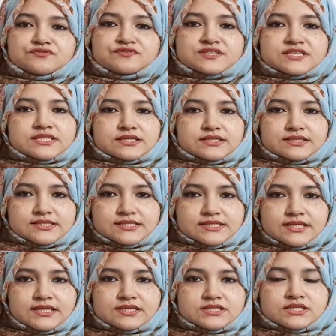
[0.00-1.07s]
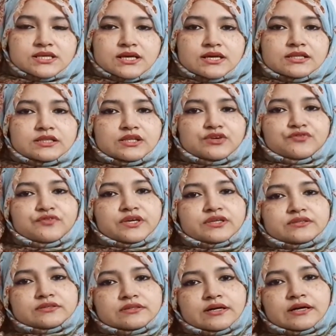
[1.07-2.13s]
physical states,
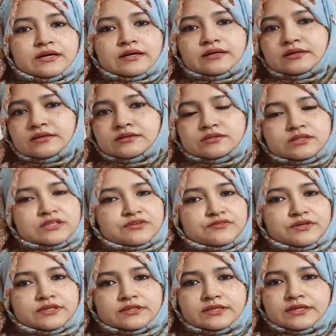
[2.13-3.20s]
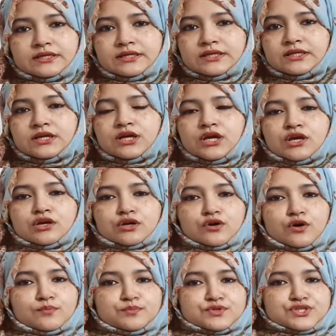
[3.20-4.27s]
leaving their
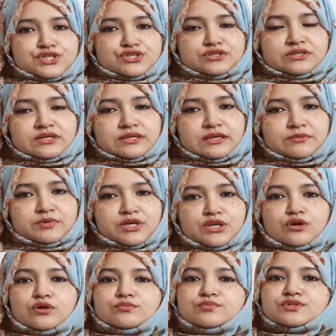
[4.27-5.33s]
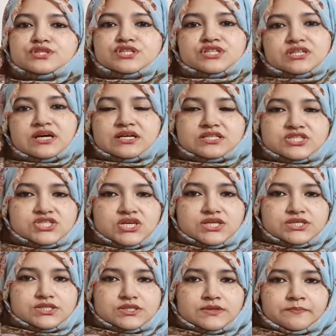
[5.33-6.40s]
composition, their chemical composition
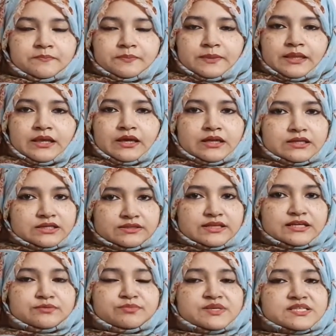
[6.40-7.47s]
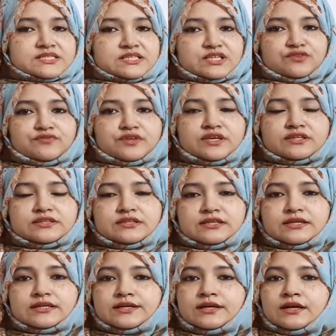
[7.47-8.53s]
unchanged, and that means leaving
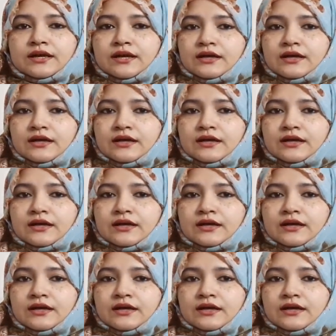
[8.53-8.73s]
their